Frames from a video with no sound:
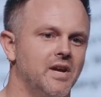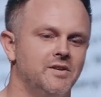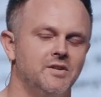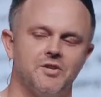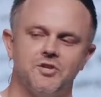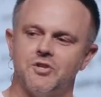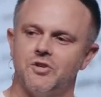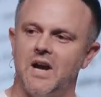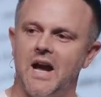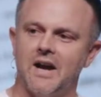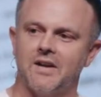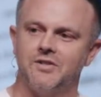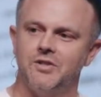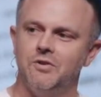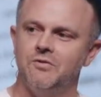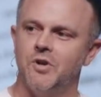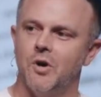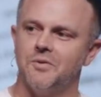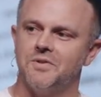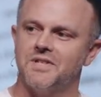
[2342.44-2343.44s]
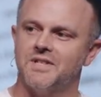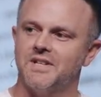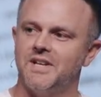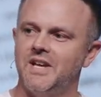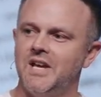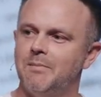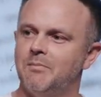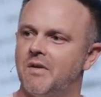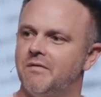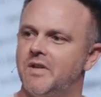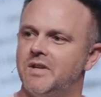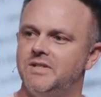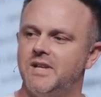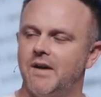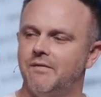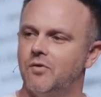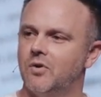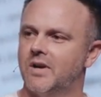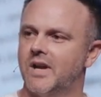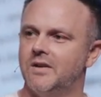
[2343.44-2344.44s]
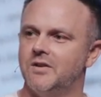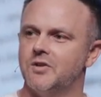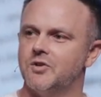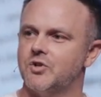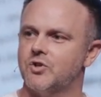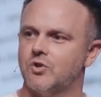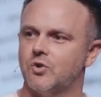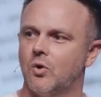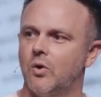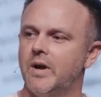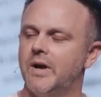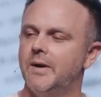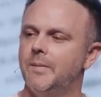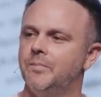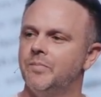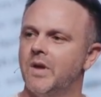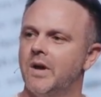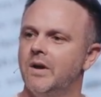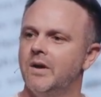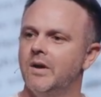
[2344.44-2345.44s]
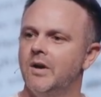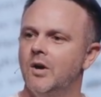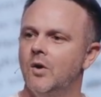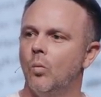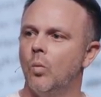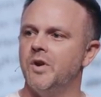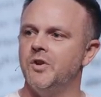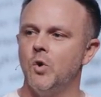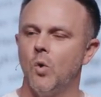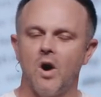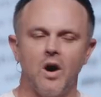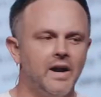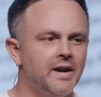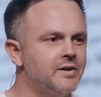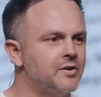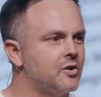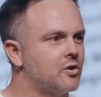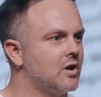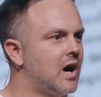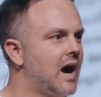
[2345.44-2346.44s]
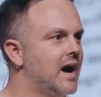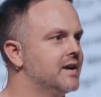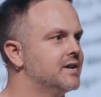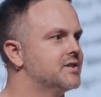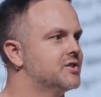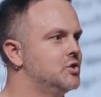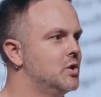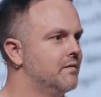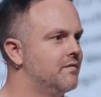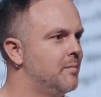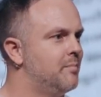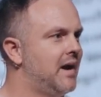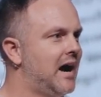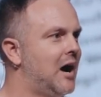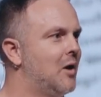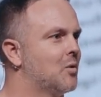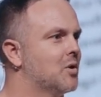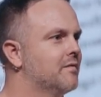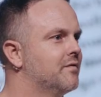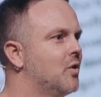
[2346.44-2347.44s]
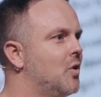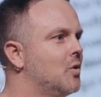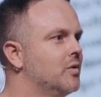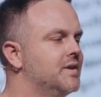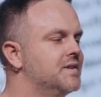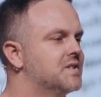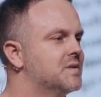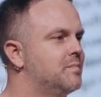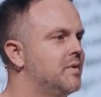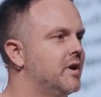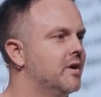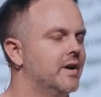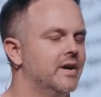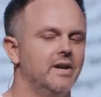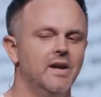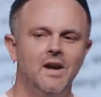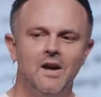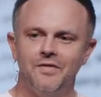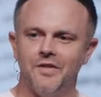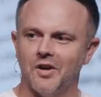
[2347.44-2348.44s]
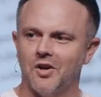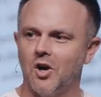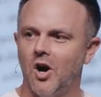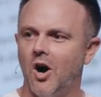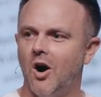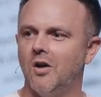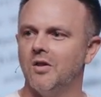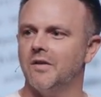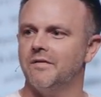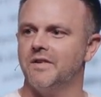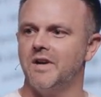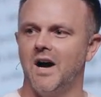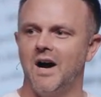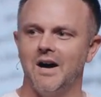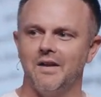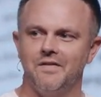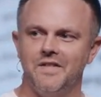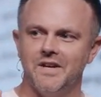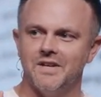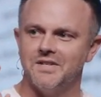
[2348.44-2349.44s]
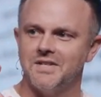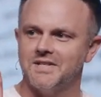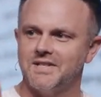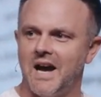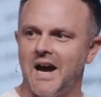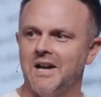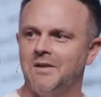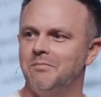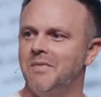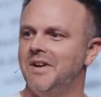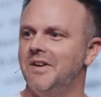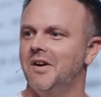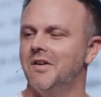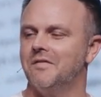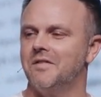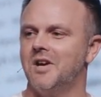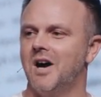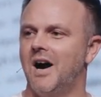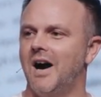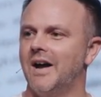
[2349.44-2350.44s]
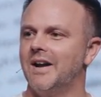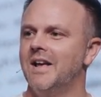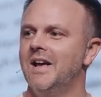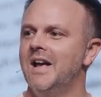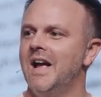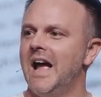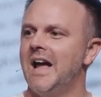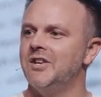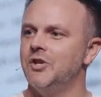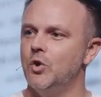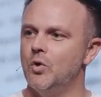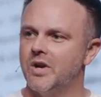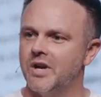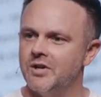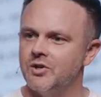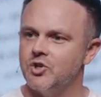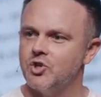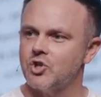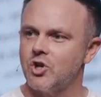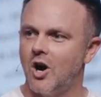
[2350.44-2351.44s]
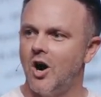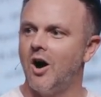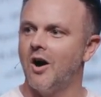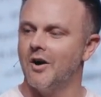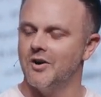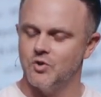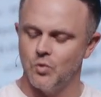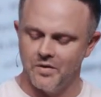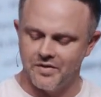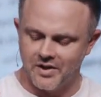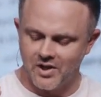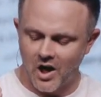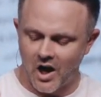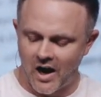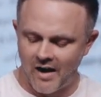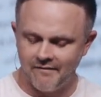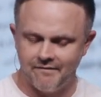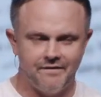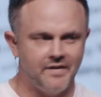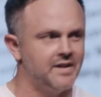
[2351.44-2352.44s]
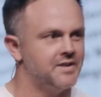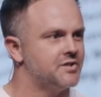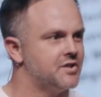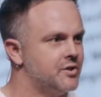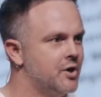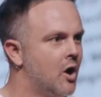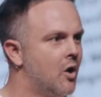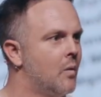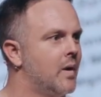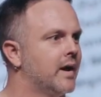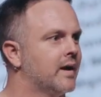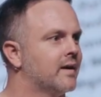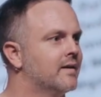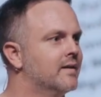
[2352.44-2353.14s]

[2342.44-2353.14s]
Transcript: distract you, no scheme of the devil can destroy it. When you are in Christ, you have the power of the Holy Spirit, the call of God, the assignment of God, and you can charge with confidence, knowing